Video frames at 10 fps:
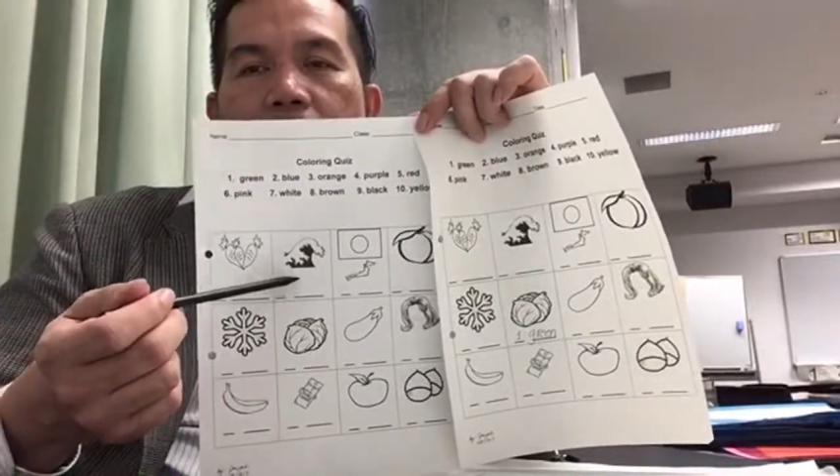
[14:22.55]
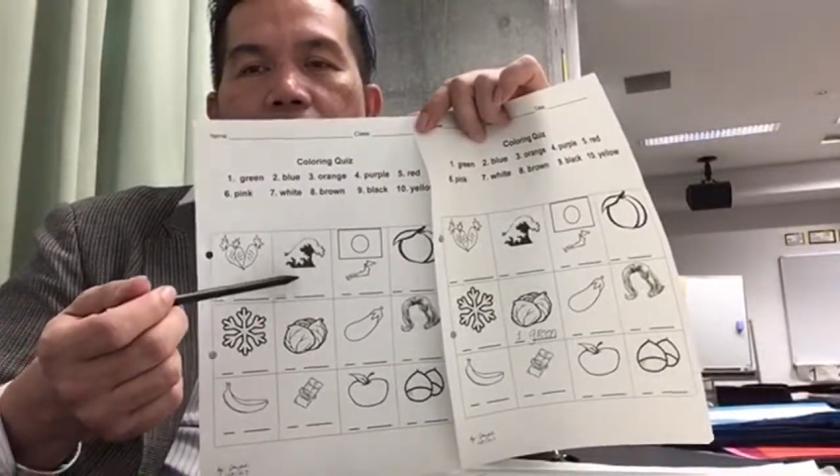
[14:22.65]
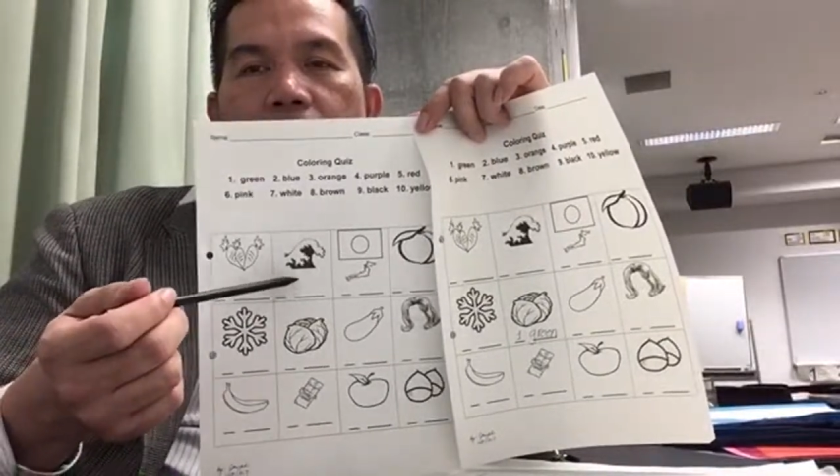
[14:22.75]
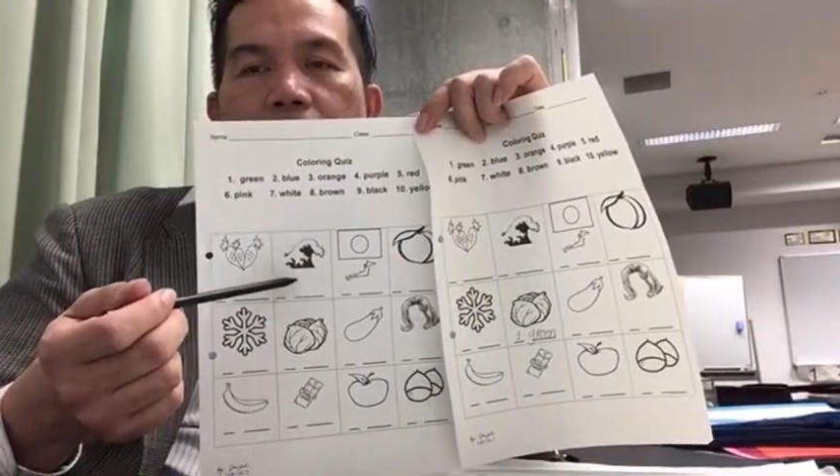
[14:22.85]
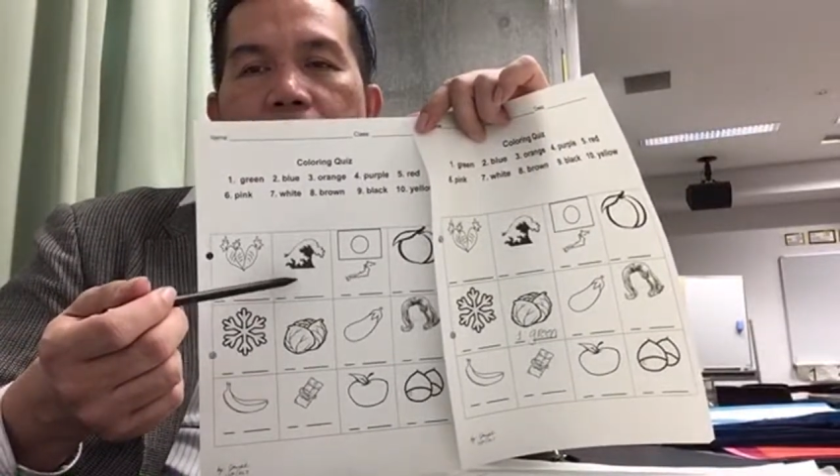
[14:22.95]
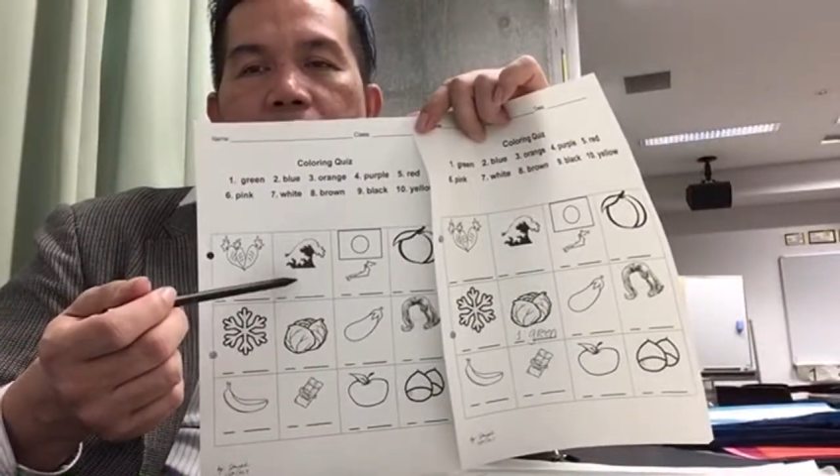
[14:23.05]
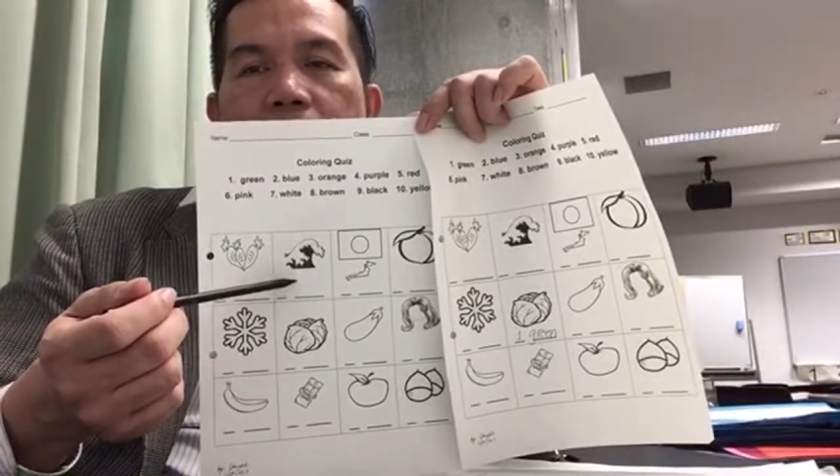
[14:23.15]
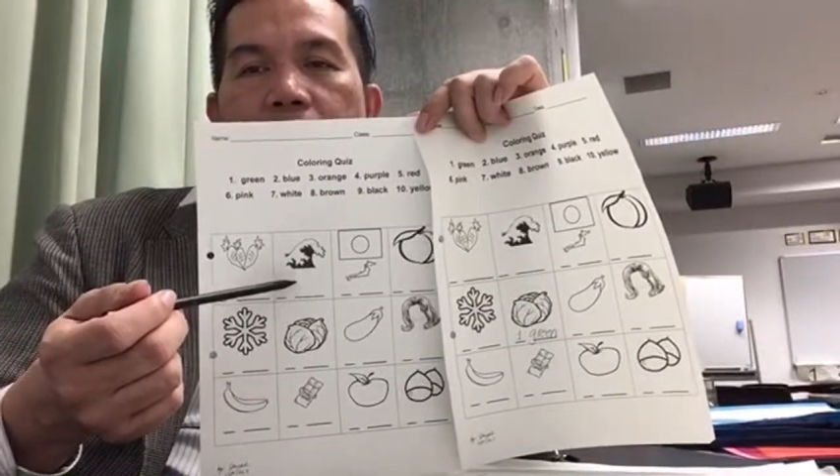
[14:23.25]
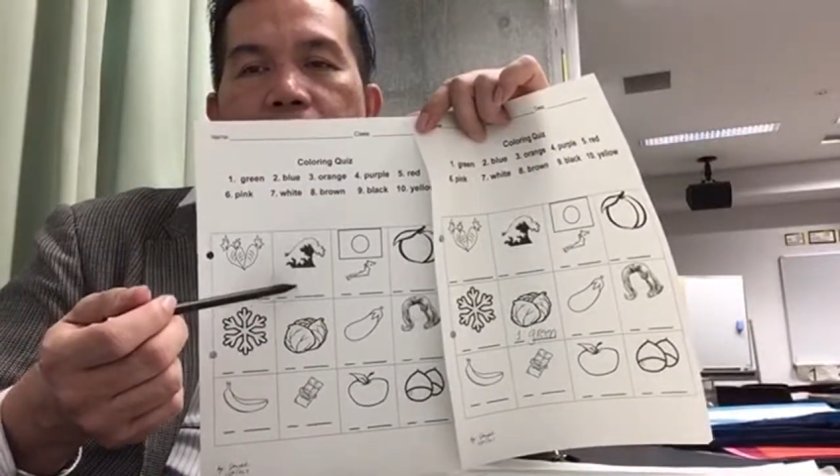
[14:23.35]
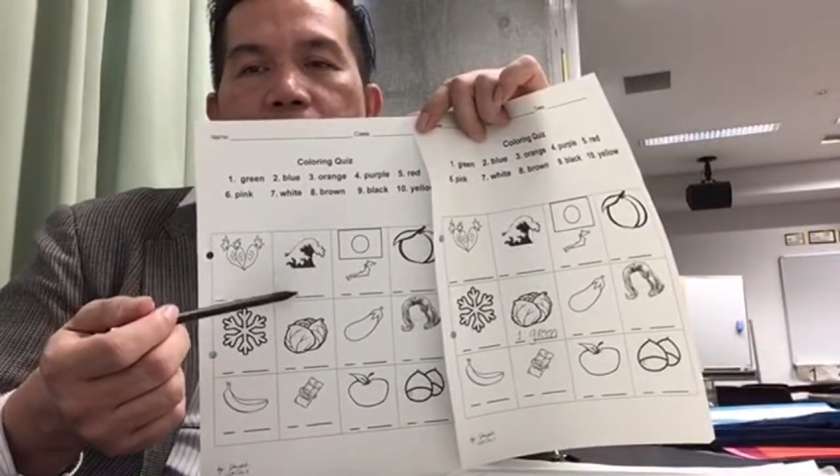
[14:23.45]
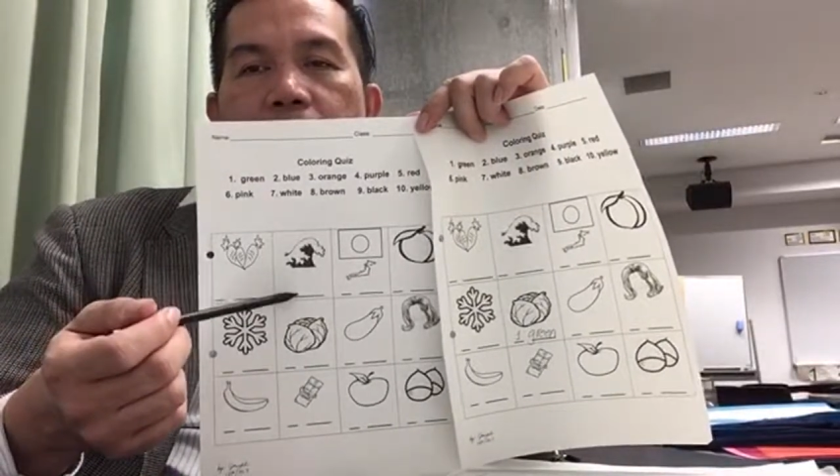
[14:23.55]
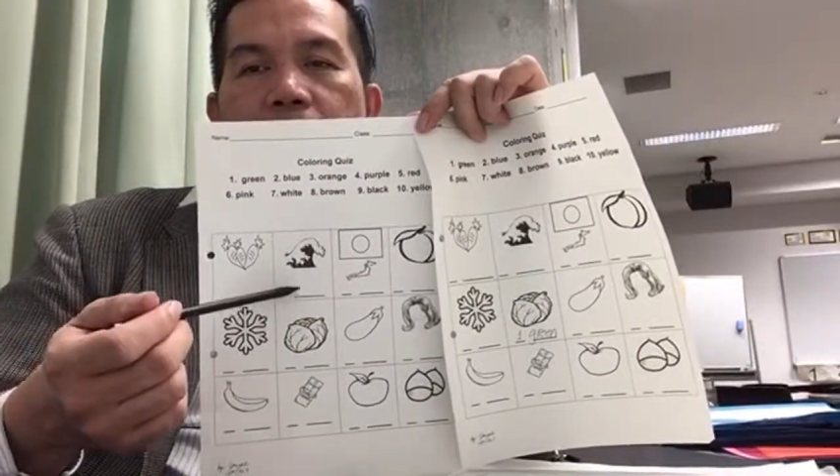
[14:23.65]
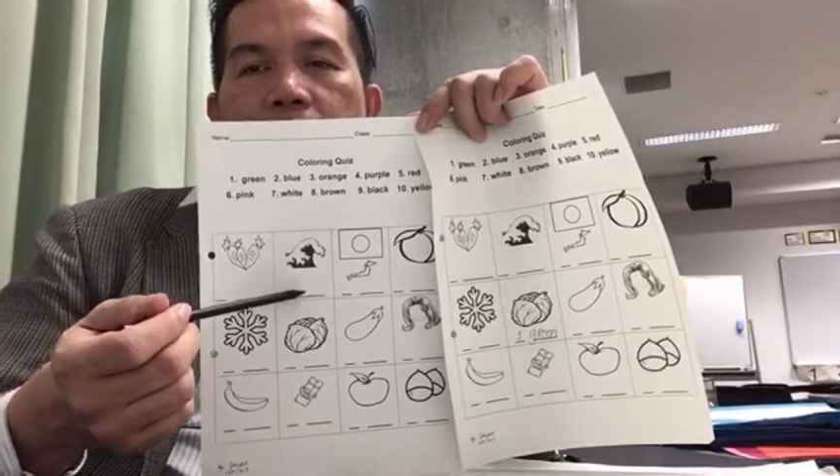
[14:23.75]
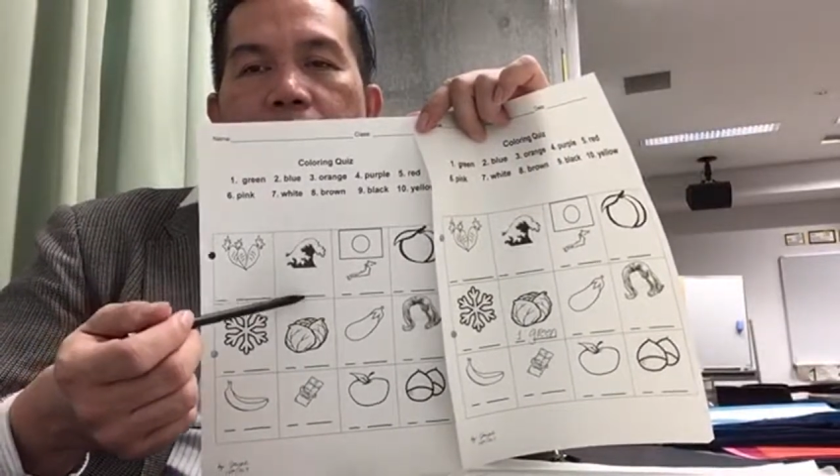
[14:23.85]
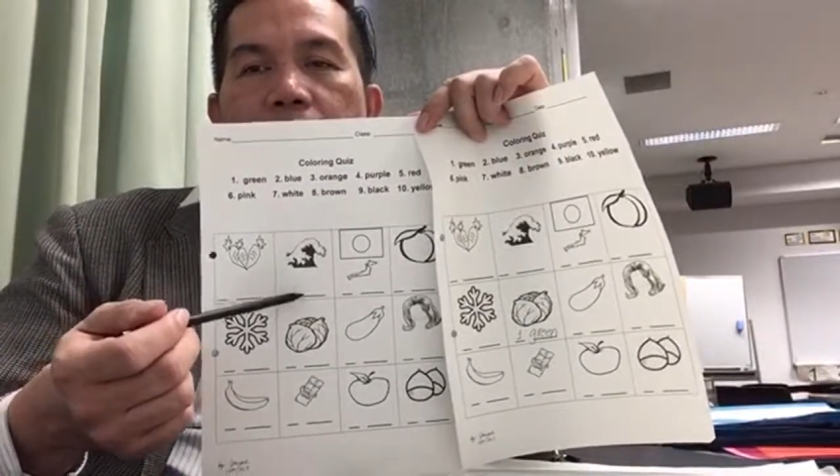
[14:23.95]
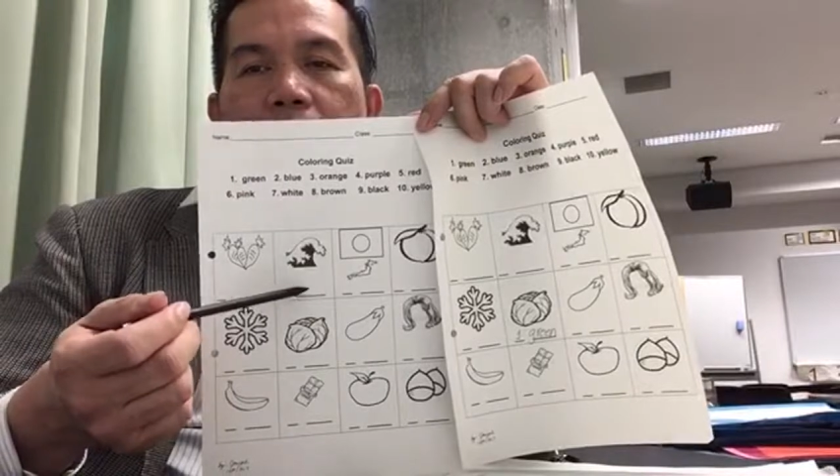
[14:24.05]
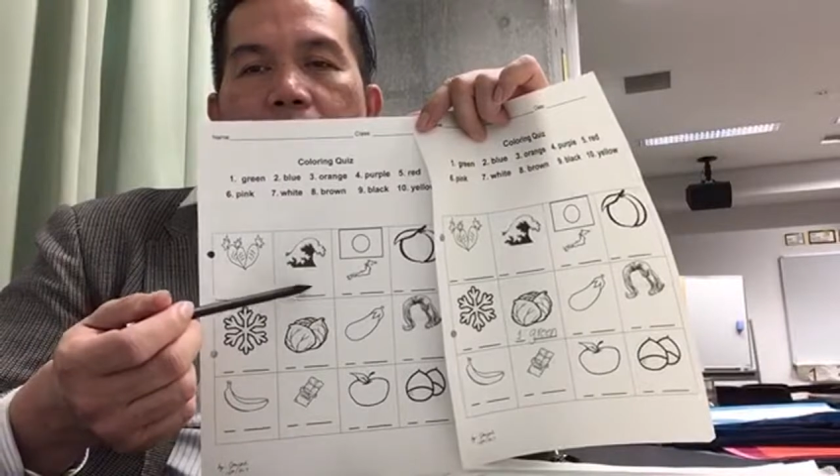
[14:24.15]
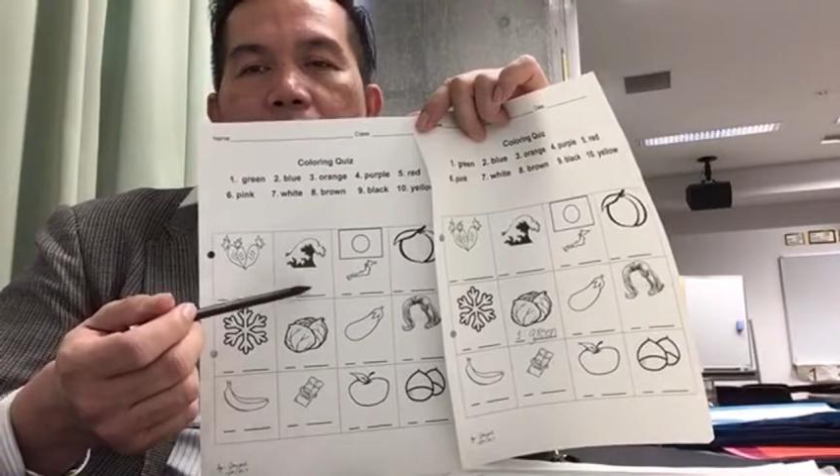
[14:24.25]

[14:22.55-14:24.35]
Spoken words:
write here BLUE,